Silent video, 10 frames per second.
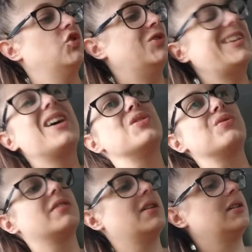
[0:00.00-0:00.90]

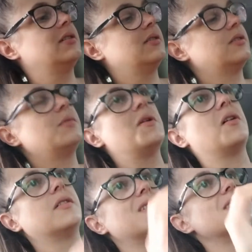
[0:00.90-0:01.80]
tired, to be
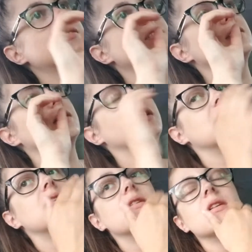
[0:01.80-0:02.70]
honest.
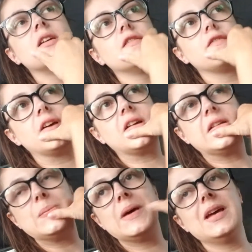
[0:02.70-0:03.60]
If I could
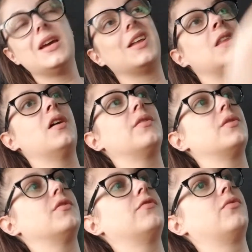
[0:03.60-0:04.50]
make
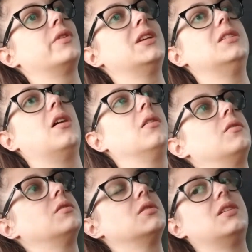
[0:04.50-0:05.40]
another
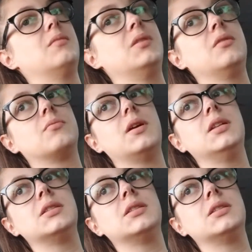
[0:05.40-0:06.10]
$40, that'd be great.